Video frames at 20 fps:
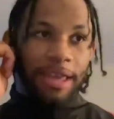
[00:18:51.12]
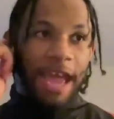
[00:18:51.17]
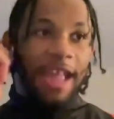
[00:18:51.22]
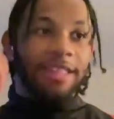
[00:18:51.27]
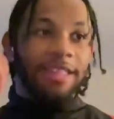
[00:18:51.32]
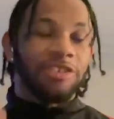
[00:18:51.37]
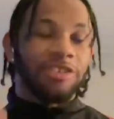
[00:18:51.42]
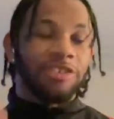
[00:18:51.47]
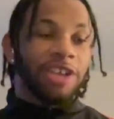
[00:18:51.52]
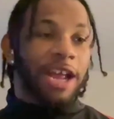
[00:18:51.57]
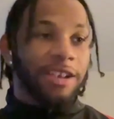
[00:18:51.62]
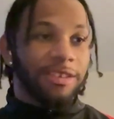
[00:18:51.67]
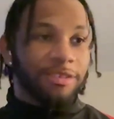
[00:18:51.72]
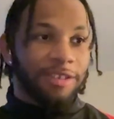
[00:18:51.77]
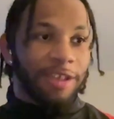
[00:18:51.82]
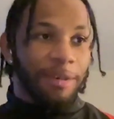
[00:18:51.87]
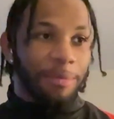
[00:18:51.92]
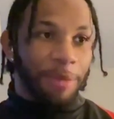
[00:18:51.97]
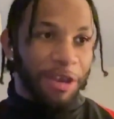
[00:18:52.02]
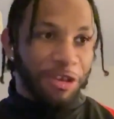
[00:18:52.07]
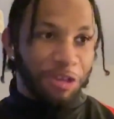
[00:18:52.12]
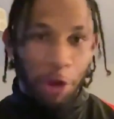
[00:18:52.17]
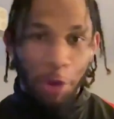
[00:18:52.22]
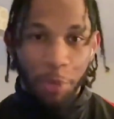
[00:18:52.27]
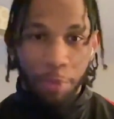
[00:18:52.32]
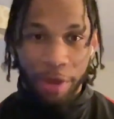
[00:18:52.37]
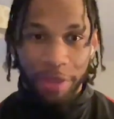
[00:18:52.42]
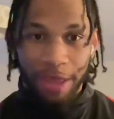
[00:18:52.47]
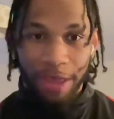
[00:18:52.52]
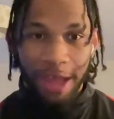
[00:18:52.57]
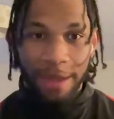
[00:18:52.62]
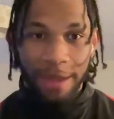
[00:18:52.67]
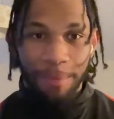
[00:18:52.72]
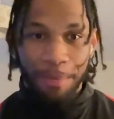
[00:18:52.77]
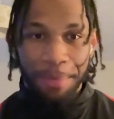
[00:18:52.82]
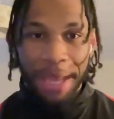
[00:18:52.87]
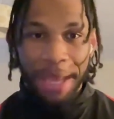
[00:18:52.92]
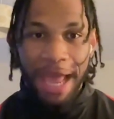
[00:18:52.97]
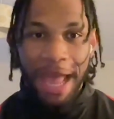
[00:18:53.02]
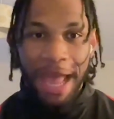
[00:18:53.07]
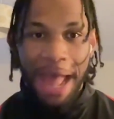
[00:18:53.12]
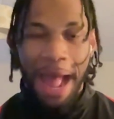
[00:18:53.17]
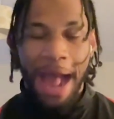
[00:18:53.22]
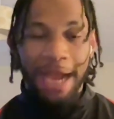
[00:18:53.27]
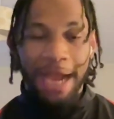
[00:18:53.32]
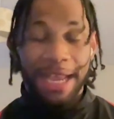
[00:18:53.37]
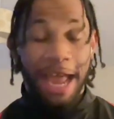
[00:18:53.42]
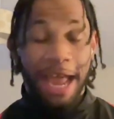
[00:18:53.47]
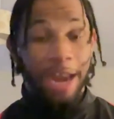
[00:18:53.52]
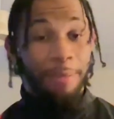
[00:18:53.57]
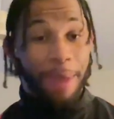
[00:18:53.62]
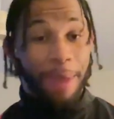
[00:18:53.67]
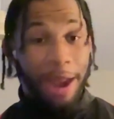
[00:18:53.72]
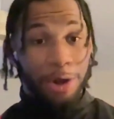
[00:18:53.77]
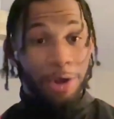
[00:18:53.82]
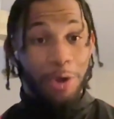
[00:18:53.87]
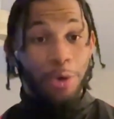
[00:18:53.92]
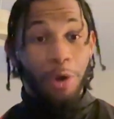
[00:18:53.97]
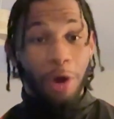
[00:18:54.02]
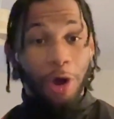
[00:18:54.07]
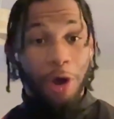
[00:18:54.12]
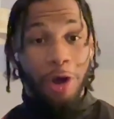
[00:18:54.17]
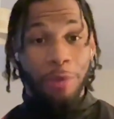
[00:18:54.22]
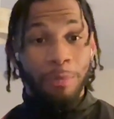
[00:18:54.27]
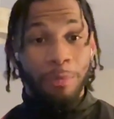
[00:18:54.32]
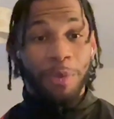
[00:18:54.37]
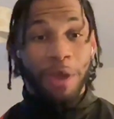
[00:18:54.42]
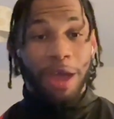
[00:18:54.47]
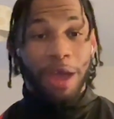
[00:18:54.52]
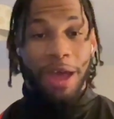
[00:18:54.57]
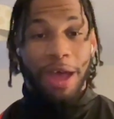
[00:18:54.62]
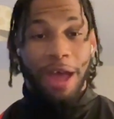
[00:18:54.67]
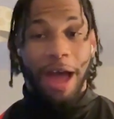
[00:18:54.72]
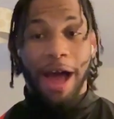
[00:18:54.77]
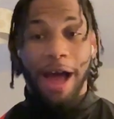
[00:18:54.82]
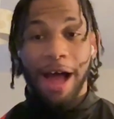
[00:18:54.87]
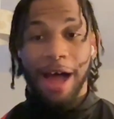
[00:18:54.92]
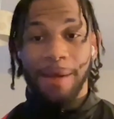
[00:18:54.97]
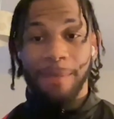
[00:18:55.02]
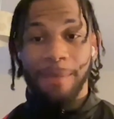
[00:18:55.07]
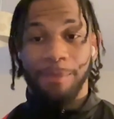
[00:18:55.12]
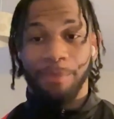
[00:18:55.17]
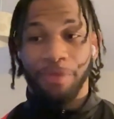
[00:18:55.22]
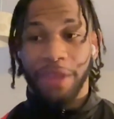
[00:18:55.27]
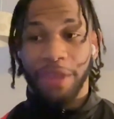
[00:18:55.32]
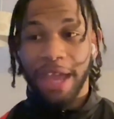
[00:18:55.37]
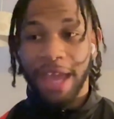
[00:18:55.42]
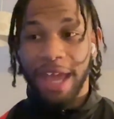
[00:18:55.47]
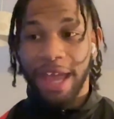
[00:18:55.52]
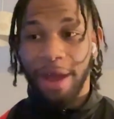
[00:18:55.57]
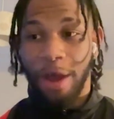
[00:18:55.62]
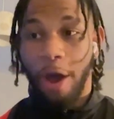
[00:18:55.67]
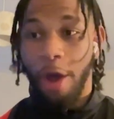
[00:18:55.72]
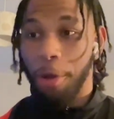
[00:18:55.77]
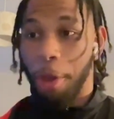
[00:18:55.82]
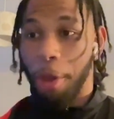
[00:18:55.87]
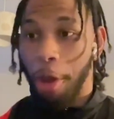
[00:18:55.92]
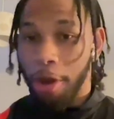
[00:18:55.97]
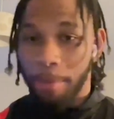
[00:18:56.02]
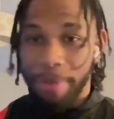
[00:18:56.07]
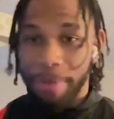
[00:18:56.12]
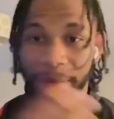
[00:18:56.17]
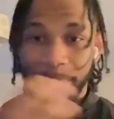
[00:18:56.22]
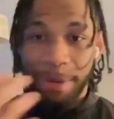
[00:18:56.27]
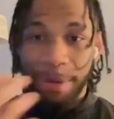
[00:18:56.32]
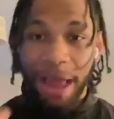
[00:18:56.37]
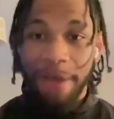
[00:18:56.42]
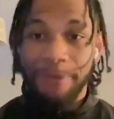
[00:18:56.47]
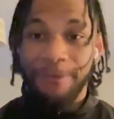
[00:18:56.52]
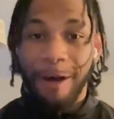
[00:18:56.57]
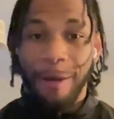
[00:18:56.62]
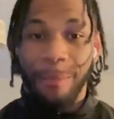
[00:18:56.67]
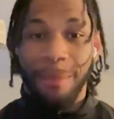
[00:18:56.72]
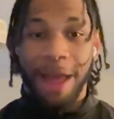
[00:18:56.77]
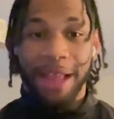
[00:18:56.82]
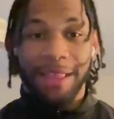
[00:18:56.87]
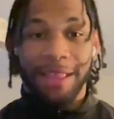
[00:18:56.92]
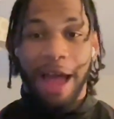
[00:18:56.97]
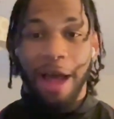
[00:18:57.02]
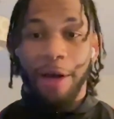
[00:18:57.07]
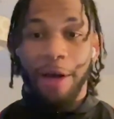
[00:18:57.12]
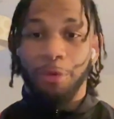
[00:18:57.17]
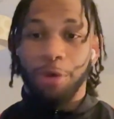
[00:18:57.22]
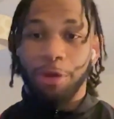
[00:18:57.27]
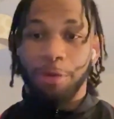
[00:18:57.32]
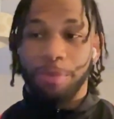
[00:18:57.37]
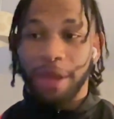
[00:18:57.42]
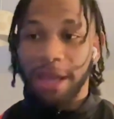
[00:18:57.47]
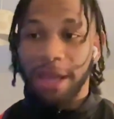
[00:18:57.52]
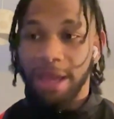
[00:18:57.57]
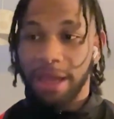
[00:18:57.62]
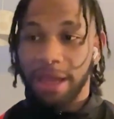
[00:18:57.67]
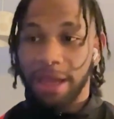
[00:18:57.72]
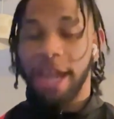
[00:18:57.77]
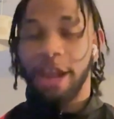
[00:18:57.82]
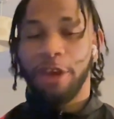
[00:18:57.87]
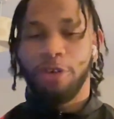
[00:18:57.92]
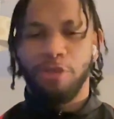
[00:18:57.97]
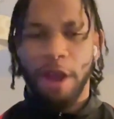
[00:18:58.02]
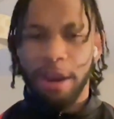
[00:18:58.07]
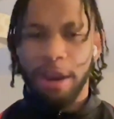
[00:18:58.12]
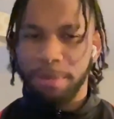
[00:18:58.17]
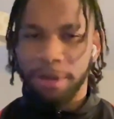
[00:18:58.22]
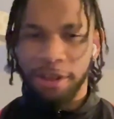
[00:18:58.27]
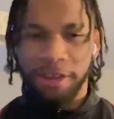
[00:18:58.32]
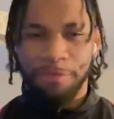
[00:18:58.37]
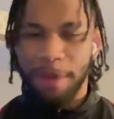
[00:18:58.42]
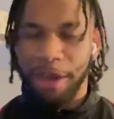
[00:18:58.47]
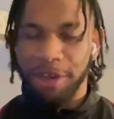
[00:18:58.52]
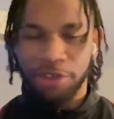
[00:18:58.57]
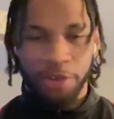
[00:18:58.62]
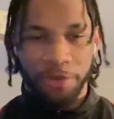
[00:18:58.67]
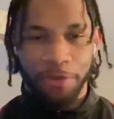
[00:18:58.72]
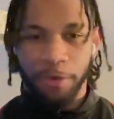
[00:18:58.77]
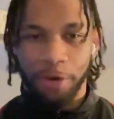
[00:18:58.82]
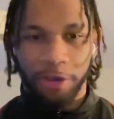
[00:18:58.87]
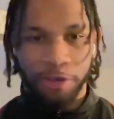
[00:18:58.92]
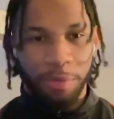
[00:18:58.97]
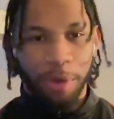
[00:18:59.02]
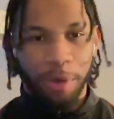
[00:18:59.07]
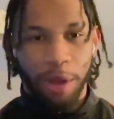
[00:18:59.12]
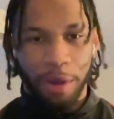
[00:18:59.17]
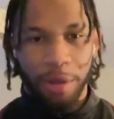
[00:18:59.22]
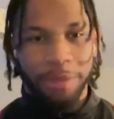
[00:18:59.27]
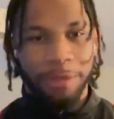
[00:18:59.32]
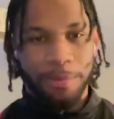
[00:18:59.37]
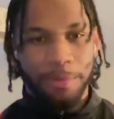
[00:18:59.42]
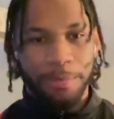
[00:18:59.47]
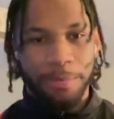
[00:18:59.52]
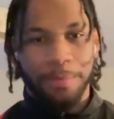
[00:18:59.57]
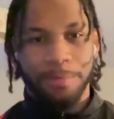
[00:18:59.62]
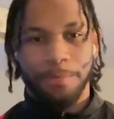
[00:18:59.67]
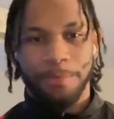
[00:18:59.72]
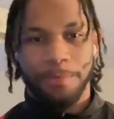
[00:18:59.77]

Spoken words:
getting the chance to mix it up with him at kind of my new home on a big platform like that would be incredibly special for us both.